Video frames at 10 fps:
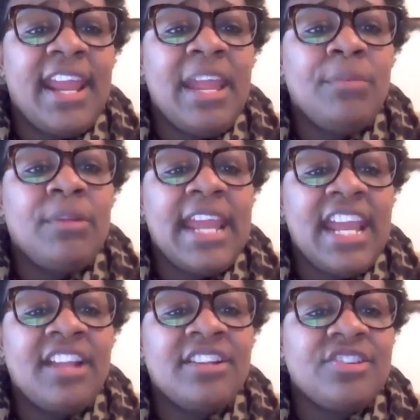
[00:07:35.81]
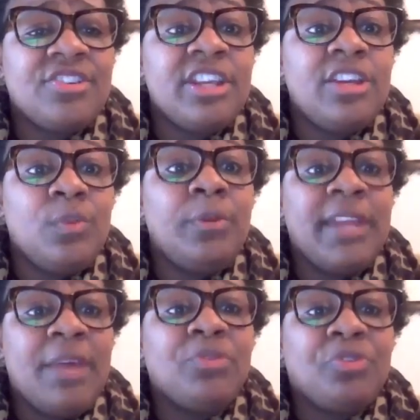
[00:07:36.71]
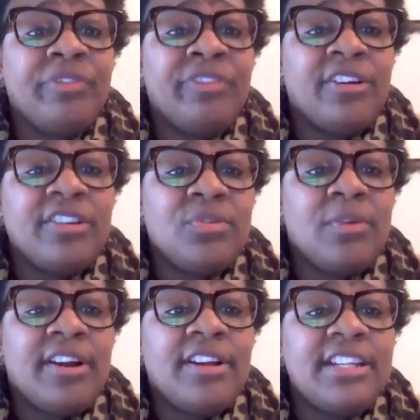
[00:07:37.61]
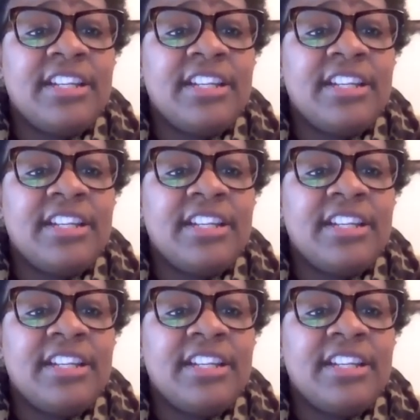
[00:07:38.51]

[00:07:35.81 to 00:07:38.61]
able to answer, you will be able to refer to our